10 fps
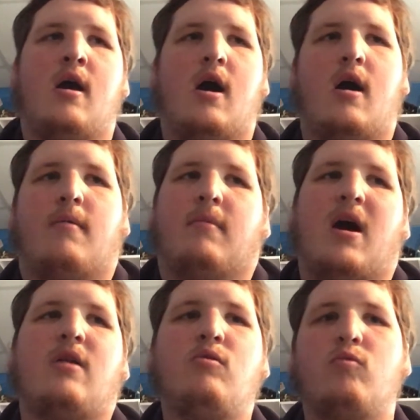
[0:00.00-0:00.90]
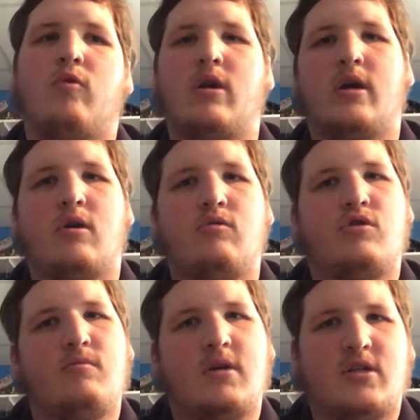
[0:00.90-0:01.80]
I don't want to go
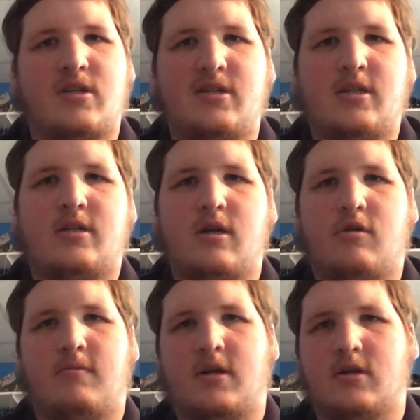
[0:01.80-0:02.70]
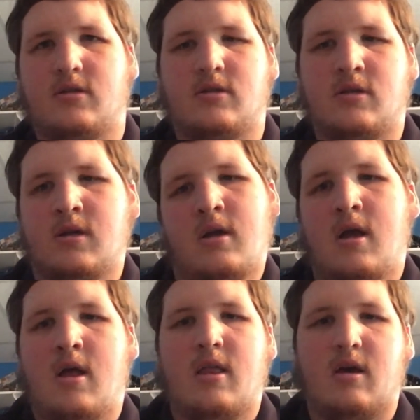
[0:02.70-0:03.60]
too much in detail because
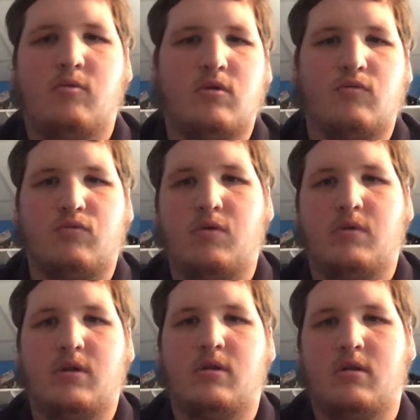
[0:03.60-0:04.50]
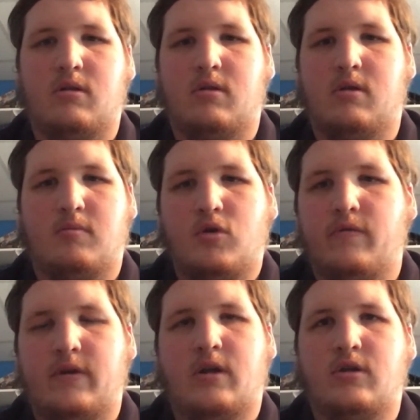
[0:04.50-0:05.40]
that will ruin the
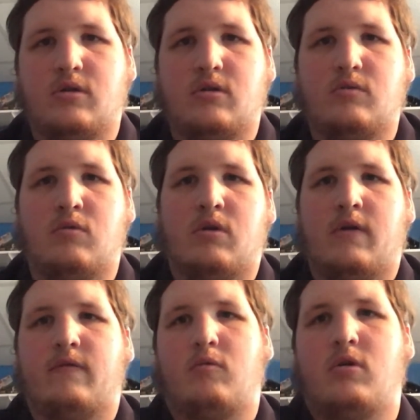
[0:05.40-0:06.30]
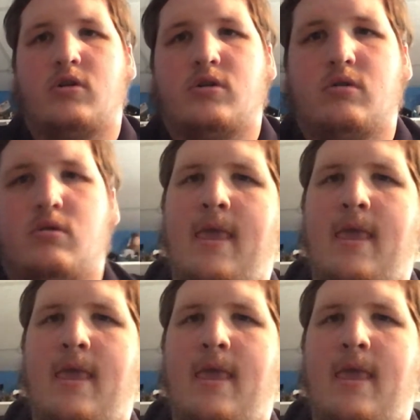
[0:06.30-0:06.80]
movie and you won't have to watch it.